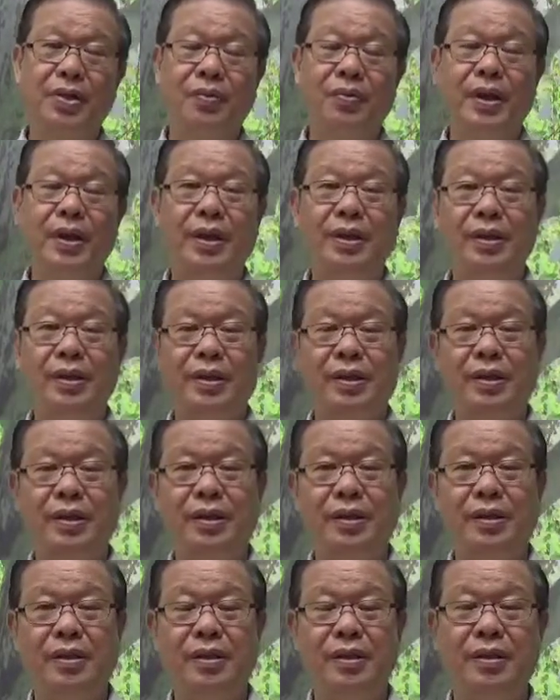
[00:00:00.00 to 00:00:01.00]
where the
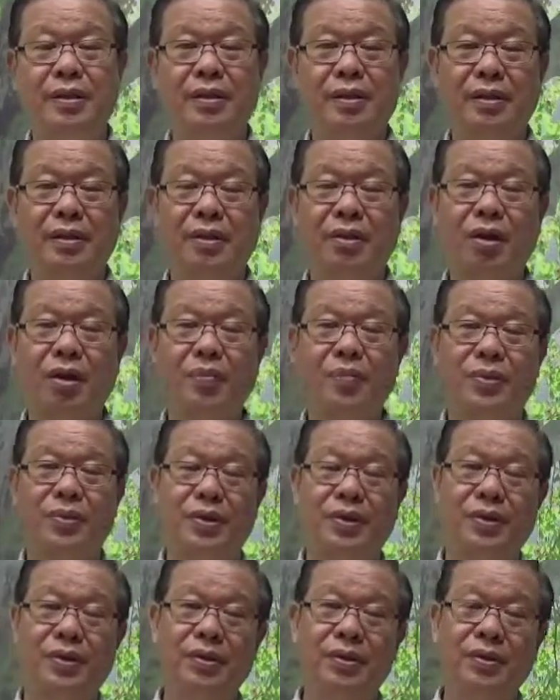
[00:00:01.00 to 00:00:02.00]

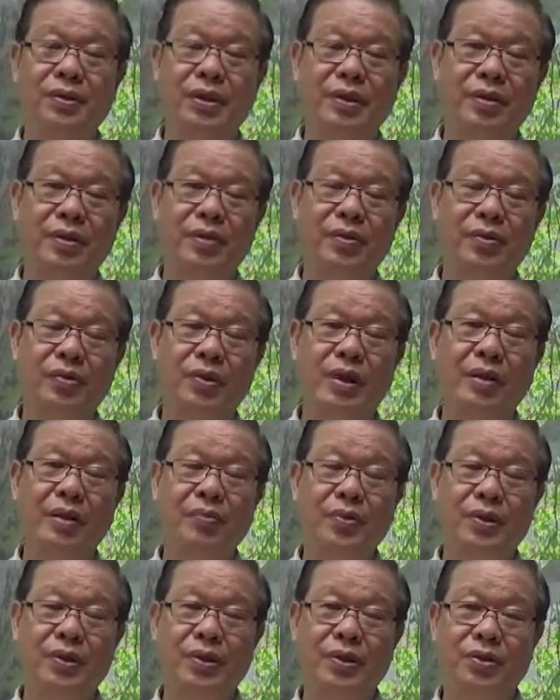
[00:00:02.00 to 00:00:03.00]
corpse, you know, is
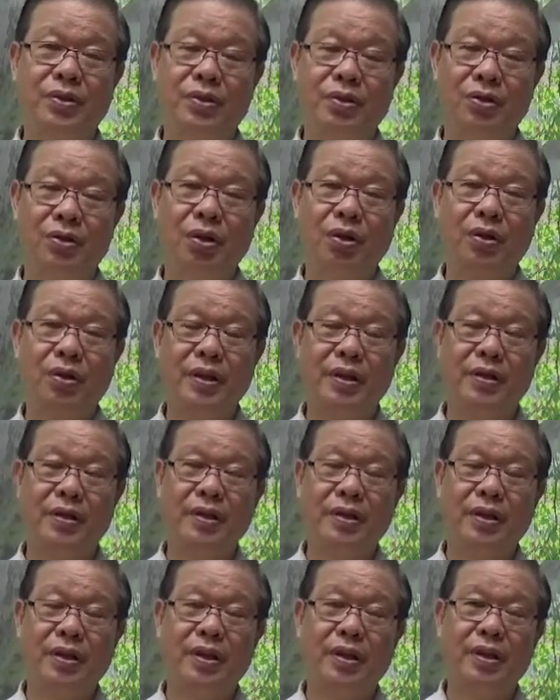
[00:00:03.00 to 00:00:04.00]
wrapped with this shawl, and
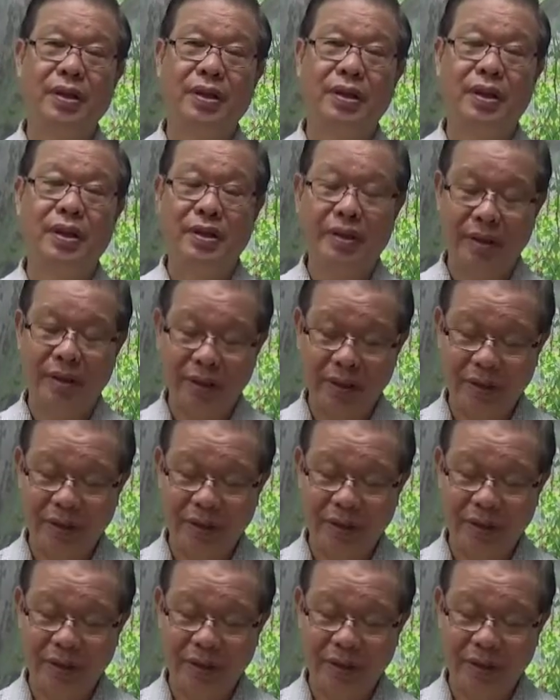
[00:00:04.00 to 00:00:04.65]
they